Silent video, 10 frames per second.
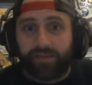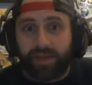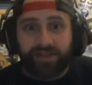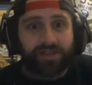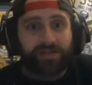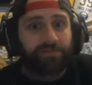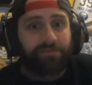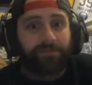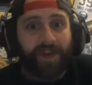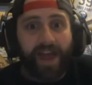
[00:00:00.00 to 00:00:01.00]
It's just
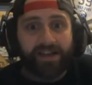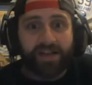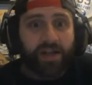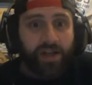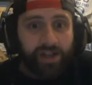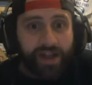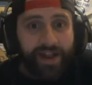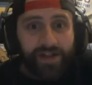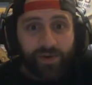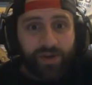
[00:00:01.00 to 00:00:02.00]
facts.
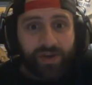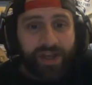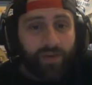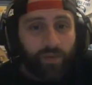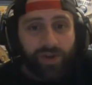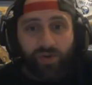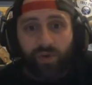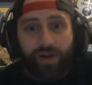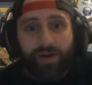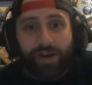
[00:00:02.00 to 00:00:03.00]
And that's what you get when
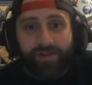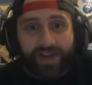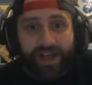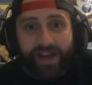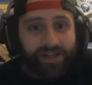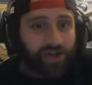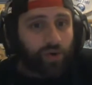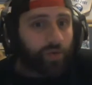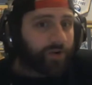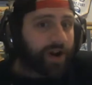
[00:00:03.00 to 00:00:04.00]
you have the kind of
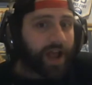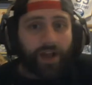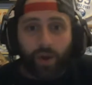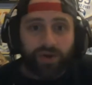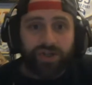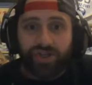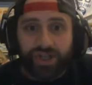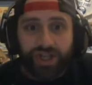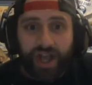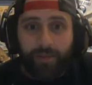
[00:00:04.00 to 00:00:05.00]
turnover at head coach and
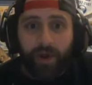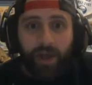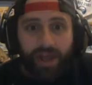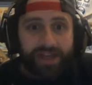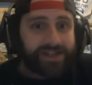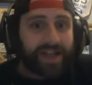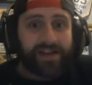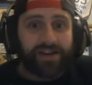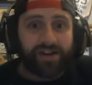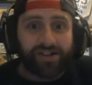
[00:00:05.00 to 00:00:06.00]
GM in
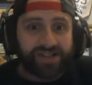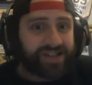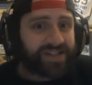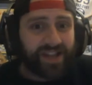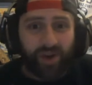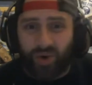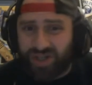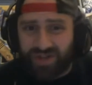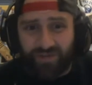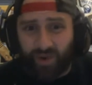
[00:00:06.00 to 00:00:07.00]
10 years. Six head
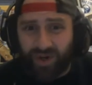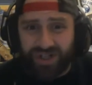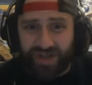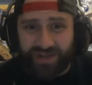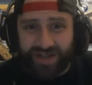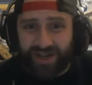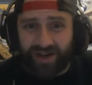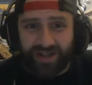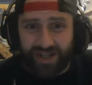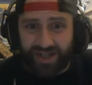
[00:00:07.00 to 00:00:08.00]
coaches and four GMs in 10
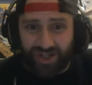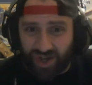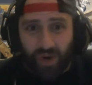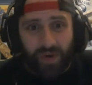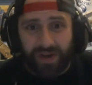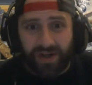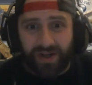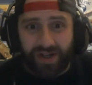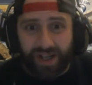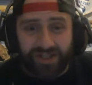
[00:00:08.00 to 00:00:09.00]
years is a joke.
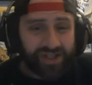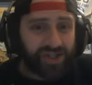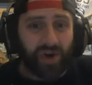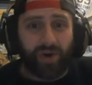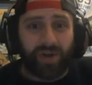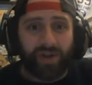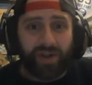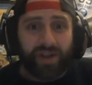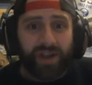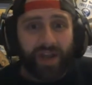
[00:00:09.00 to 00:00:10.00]
It's a joke.
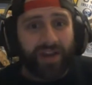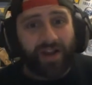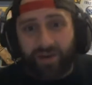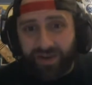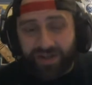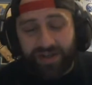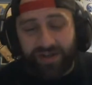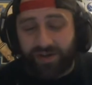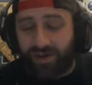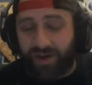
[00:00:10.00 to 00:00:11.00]
And that goes to
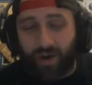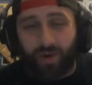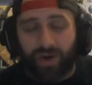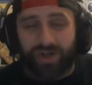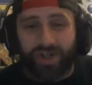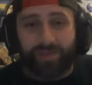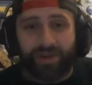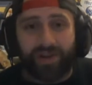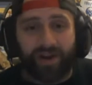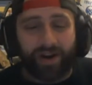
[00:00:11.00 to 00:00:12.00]
your ownership
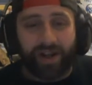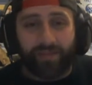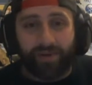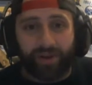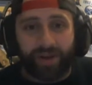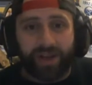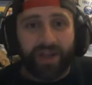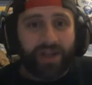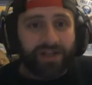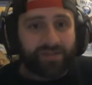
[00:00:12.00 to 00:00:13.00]
and their inability
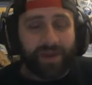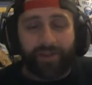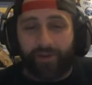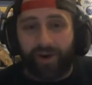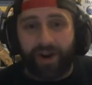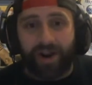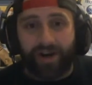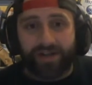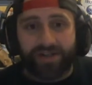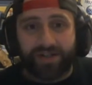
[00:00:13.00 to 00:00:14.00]
to make the right
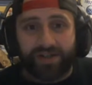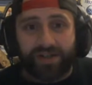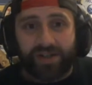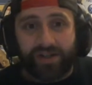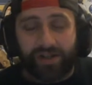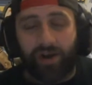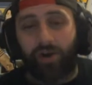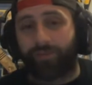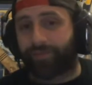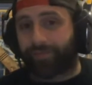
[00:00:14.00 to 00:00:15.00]
hires.
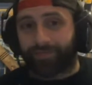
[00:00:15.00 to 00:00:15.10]
It's